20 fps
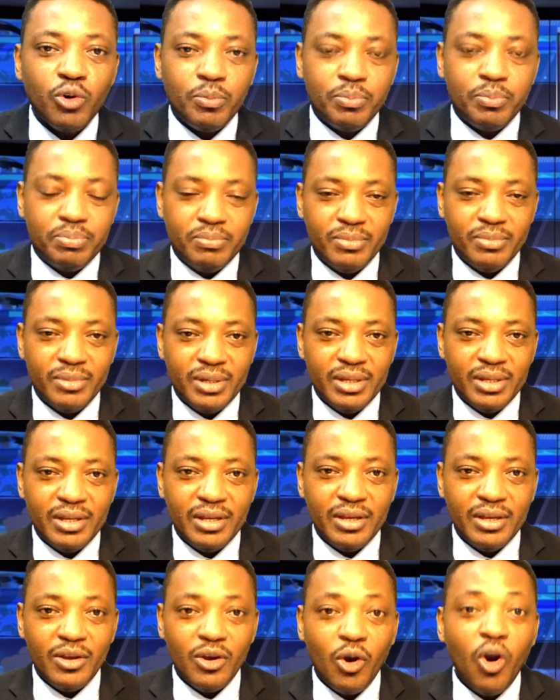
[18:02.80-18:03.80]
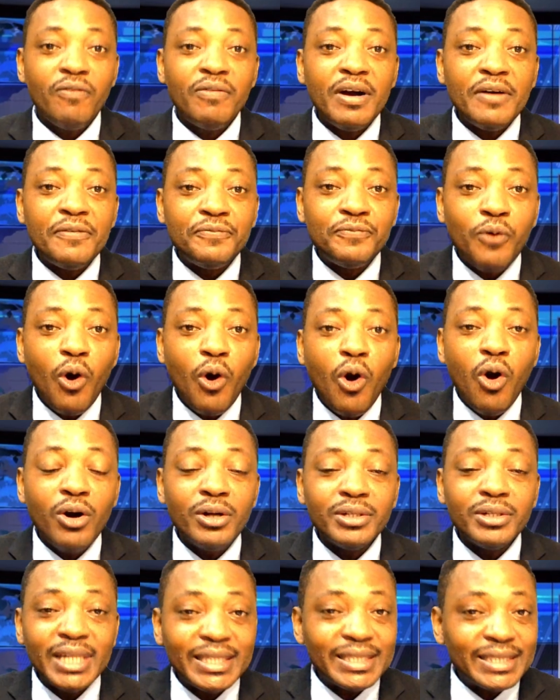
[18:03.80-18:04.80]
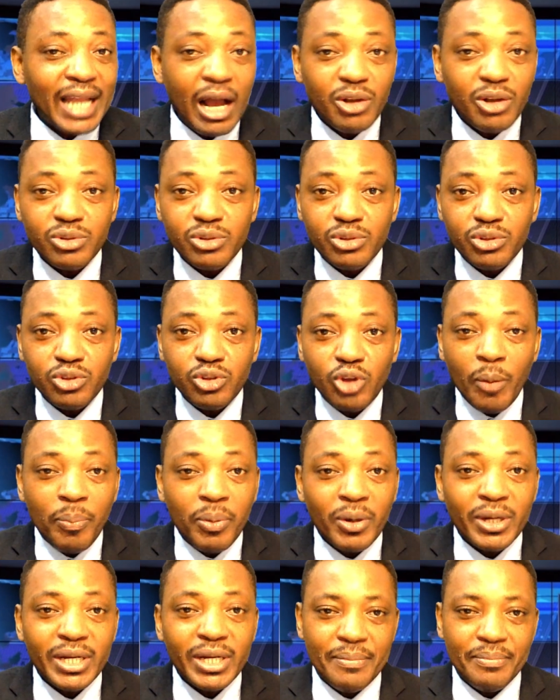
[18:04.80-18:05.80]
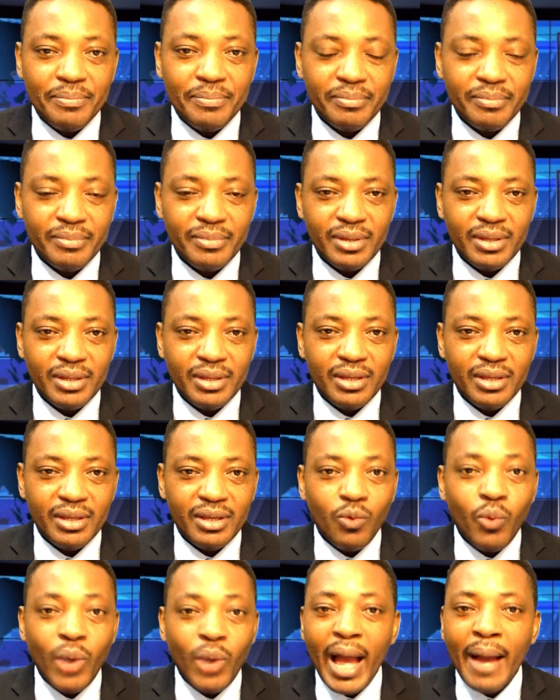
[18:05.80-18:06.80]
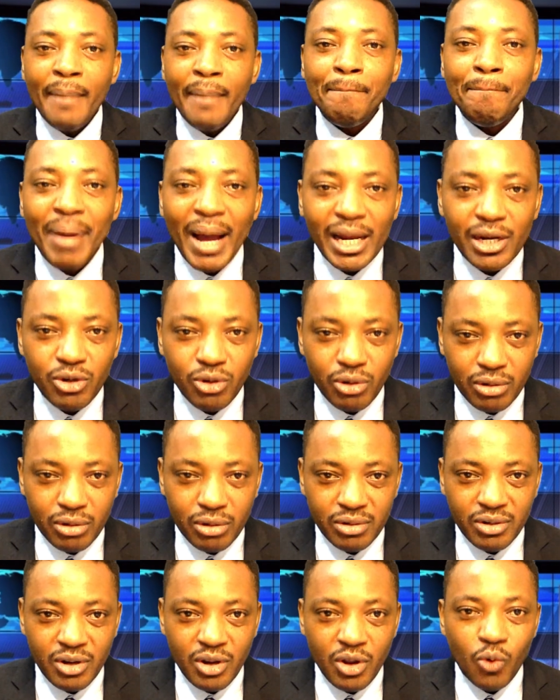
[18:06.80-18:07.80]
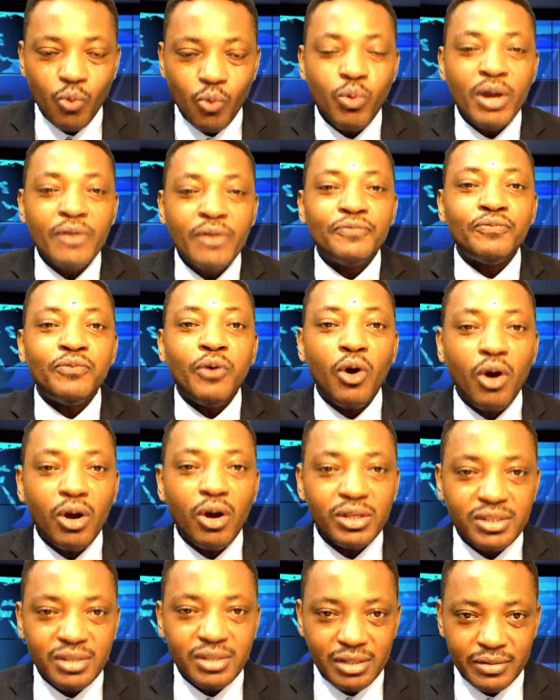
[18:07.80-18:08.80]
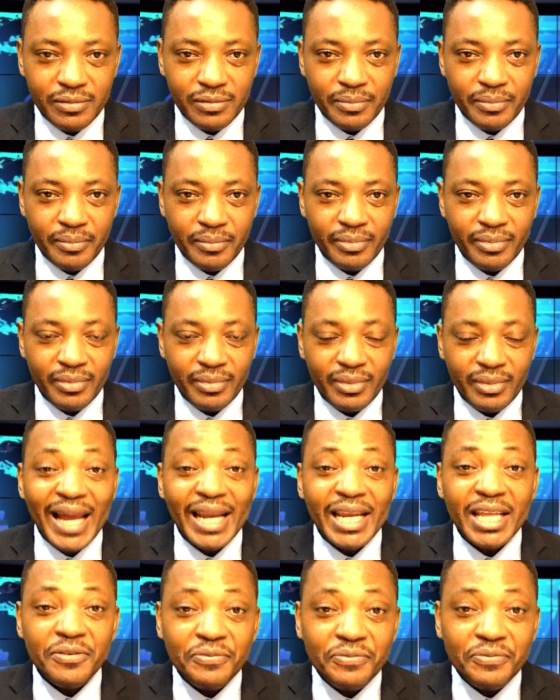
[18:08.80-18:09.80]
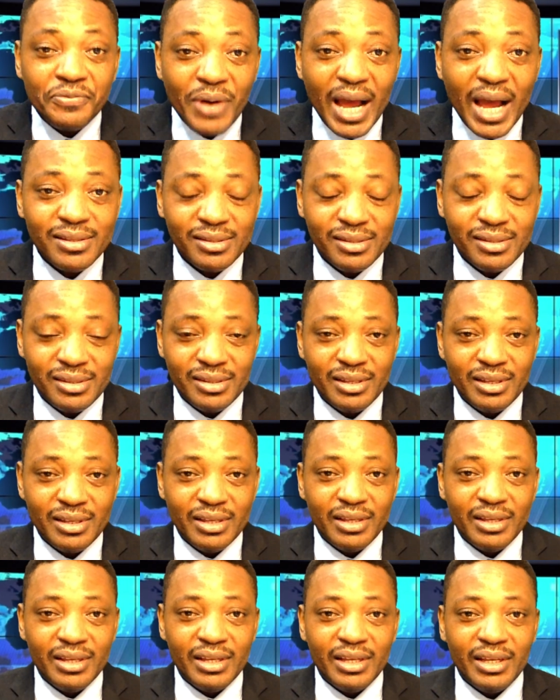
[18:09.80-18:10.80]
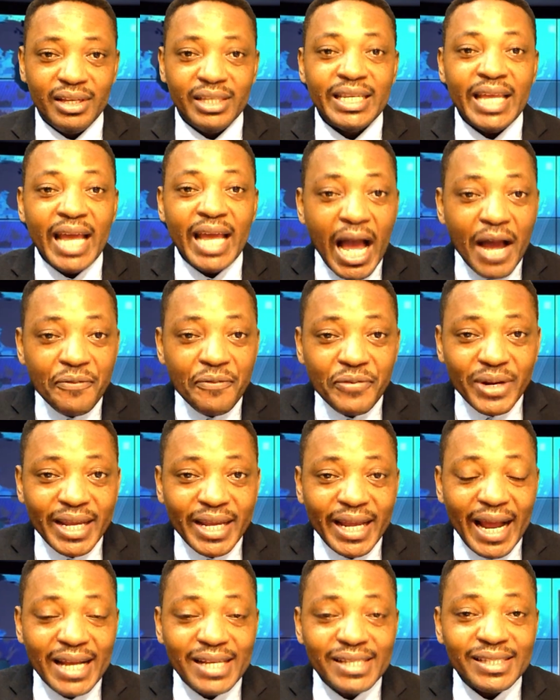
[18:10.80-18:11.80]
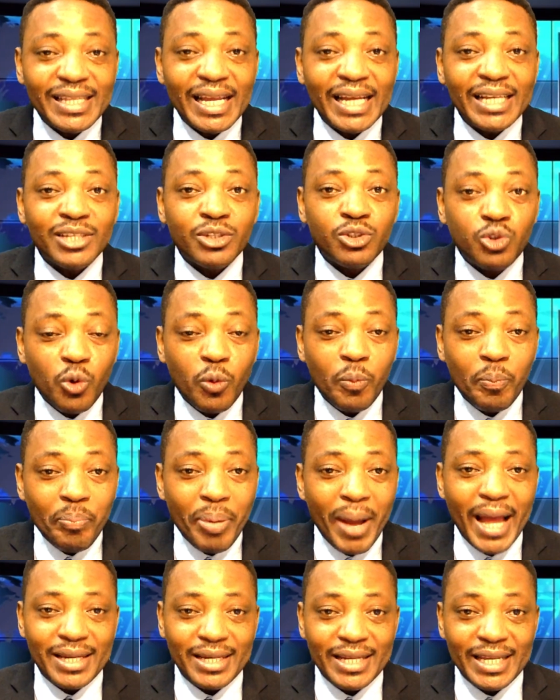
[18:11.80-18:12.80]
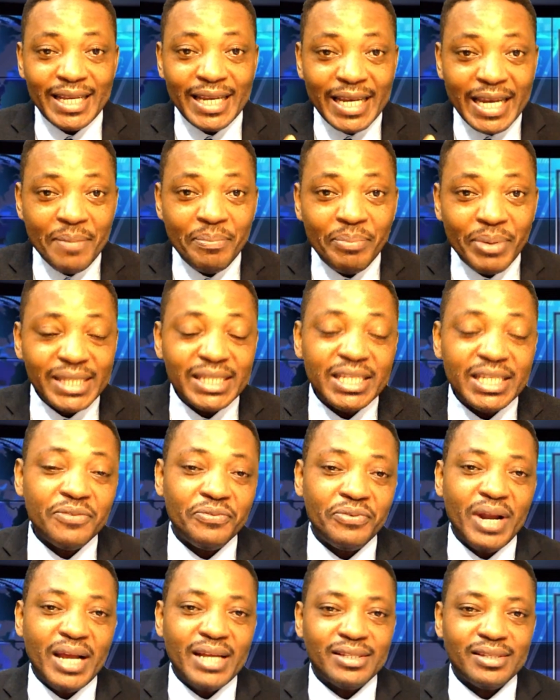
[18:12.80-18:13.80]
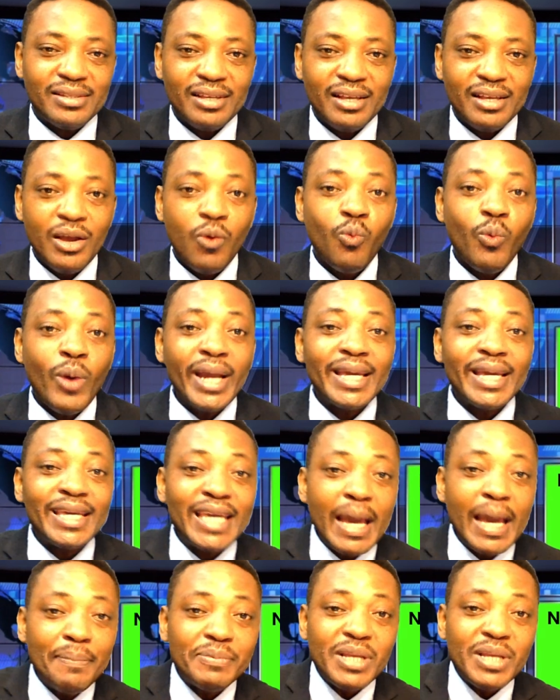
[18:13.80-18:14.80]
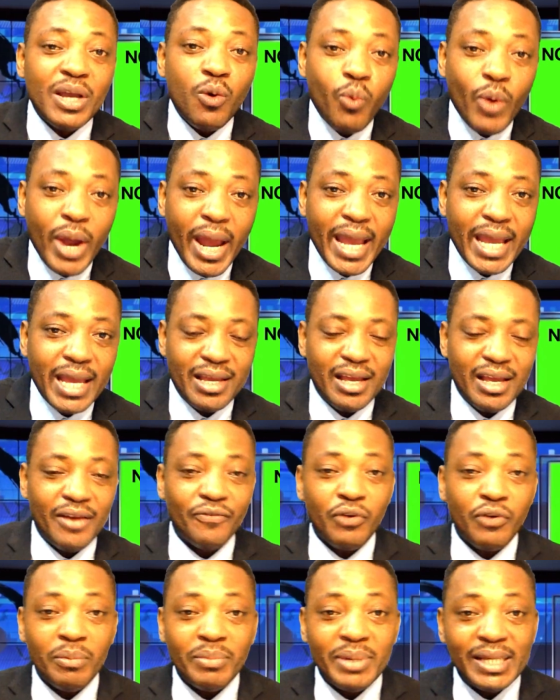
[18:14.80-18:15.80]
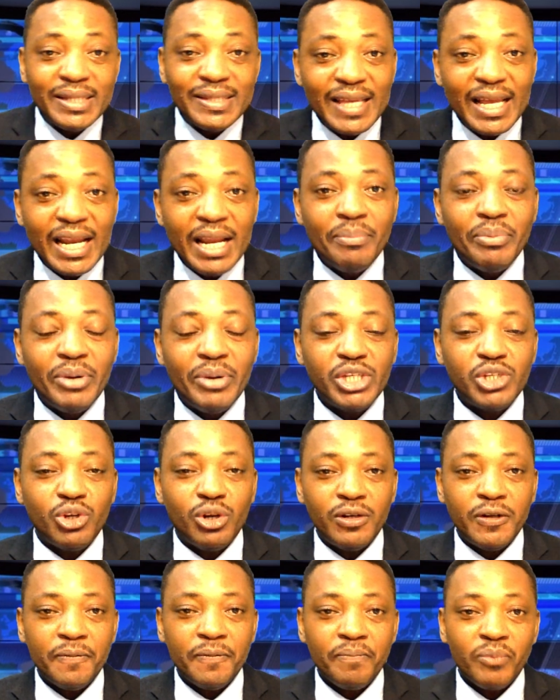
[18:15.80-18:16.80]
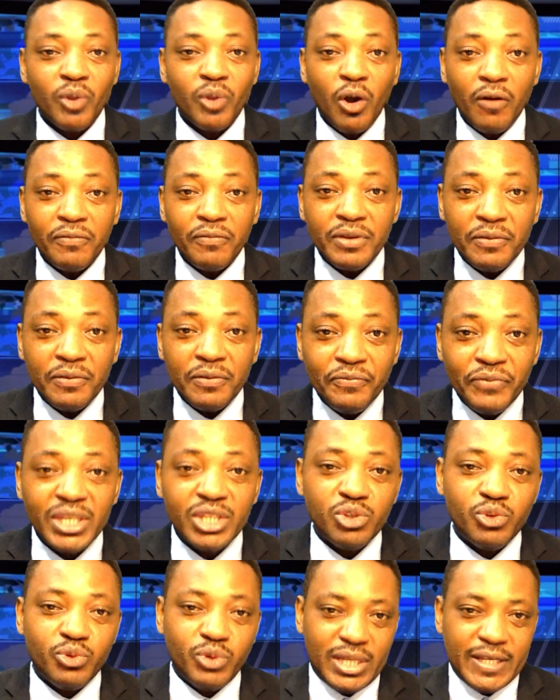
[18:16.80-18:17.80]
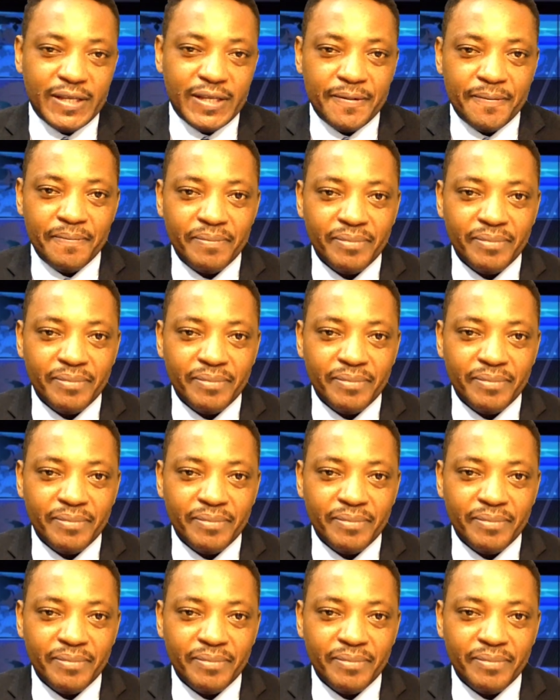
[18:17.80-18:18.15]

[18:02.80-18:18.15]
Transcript: Europe, over 400,000 upon them, were abandoned, were forgotten. And in France, the Africans that took part in liberating France were kept away from the celebration of the victory